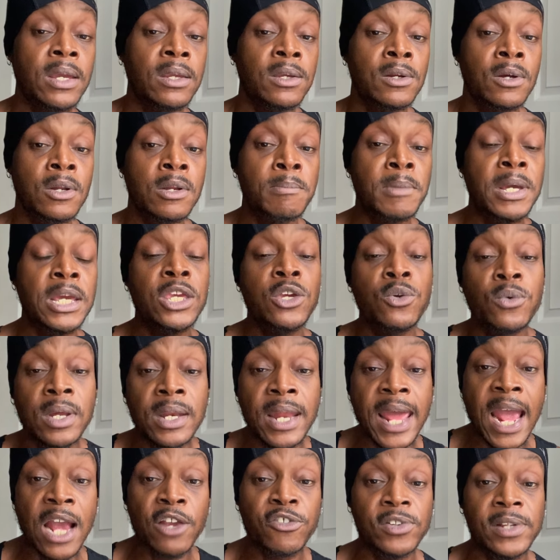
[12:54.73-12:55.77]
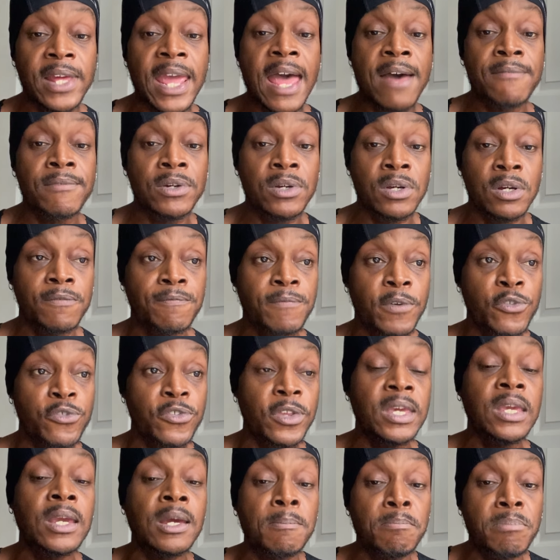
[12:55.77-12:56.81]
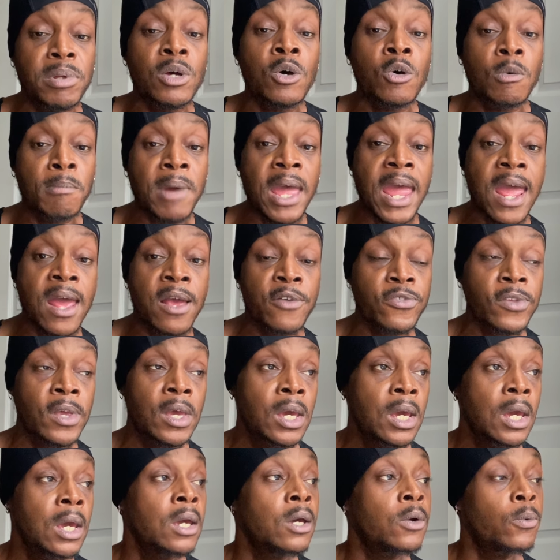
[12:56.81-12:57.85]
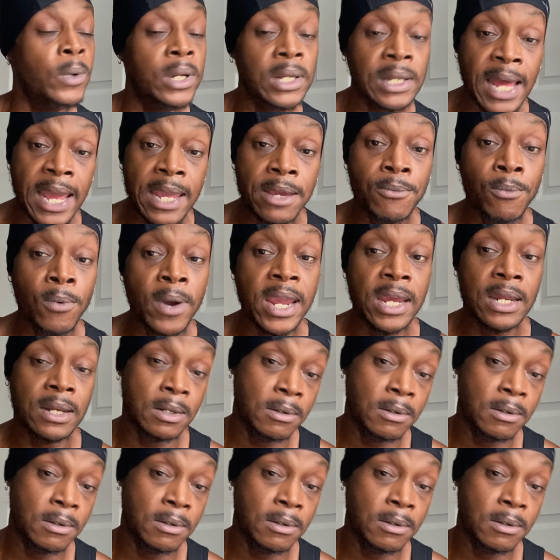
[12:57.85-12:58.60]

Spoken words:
You know what I mean? You can actually have a good physique and build mass with lightweight.